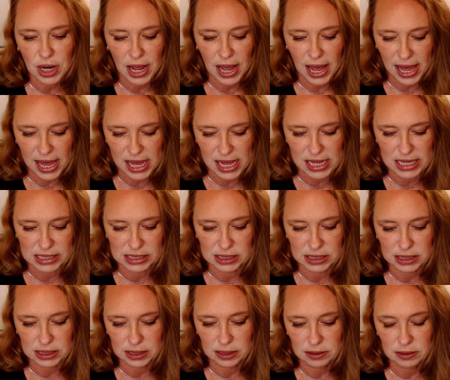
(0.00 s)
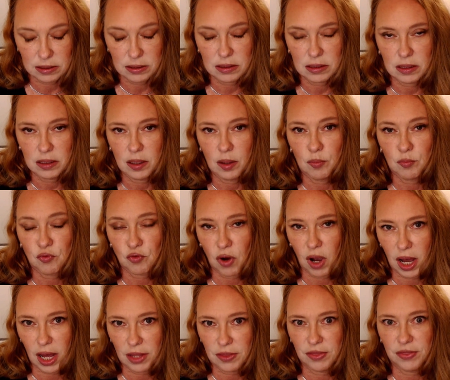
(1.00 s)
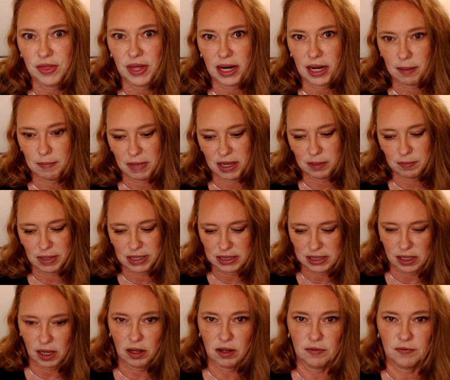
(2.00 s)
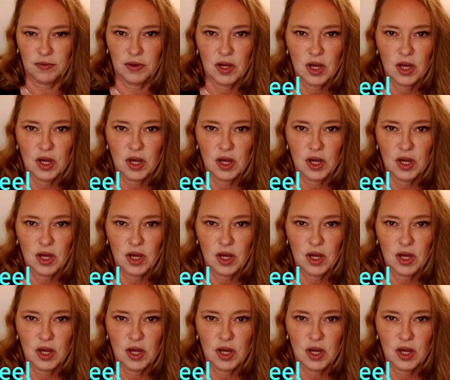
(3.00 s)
and broth that I made myself.